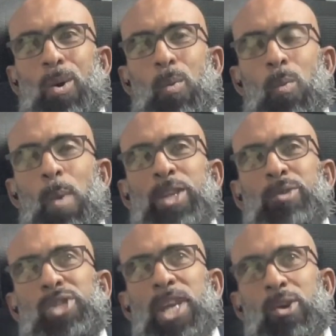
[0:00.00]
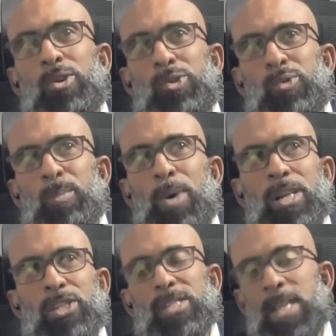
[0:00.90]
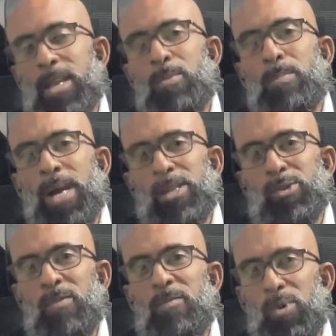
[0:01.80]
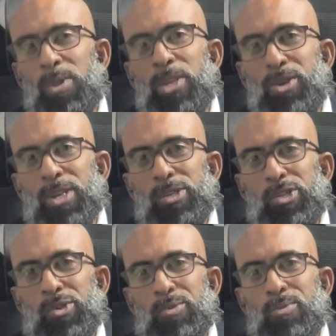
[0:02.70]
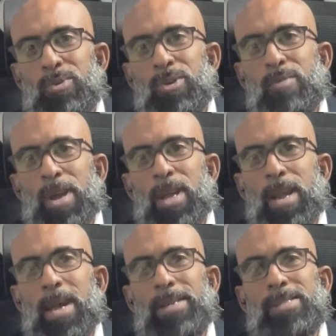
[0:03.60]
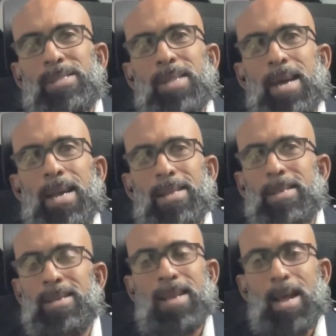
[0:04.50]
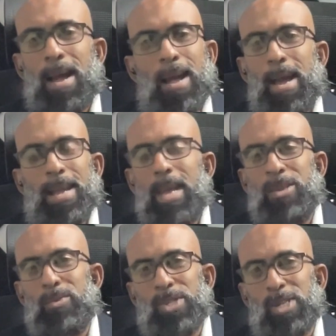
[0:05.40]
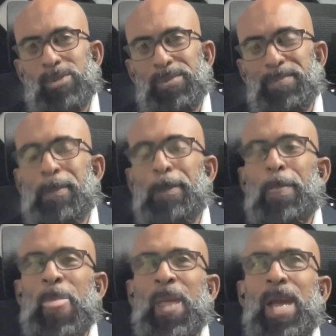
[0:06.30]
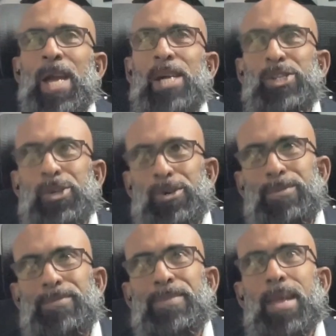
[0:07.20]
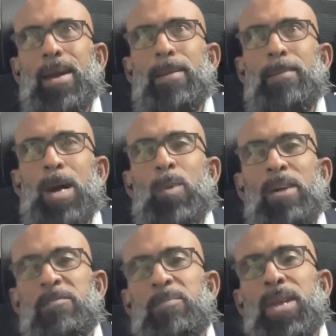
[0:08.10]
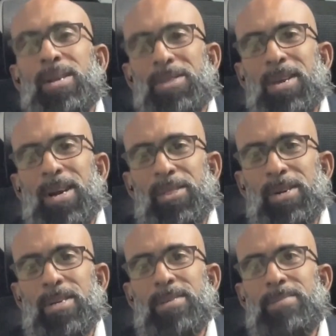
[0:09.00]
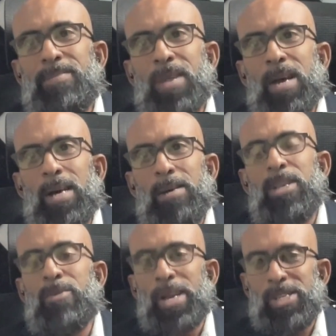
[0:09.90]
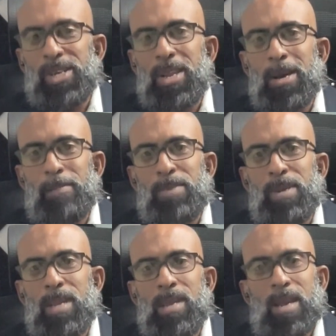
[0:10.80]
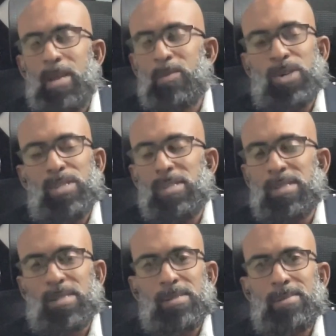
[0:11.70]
when you take on too much, it's like you bite off more than you can chew. You recognize that I can't do it alone. So my wife being the other director in the company, it was